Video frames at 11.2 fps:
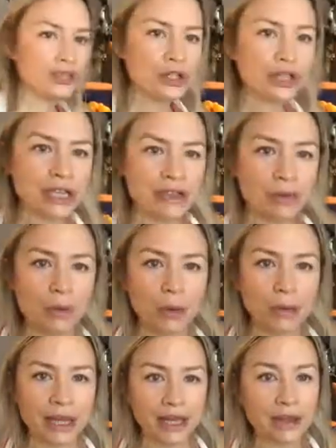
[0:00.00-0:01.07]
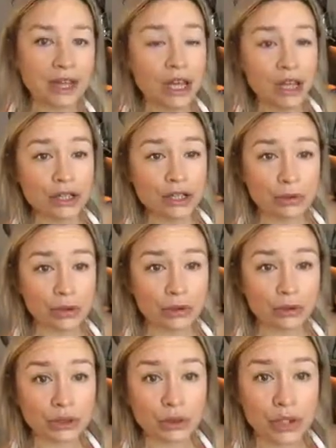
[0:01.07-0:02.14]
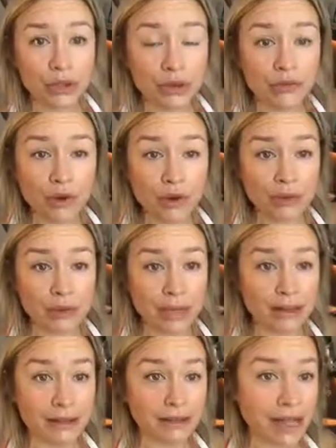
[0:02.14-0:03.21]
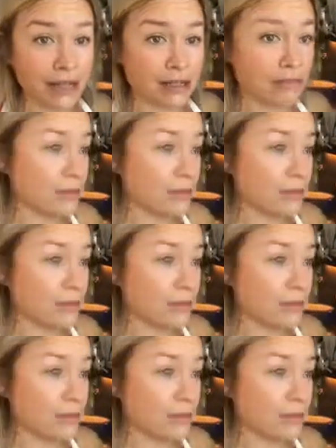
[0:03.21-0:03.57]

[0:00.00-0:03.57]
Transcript: you can either pop in to the balls or you can roll them in some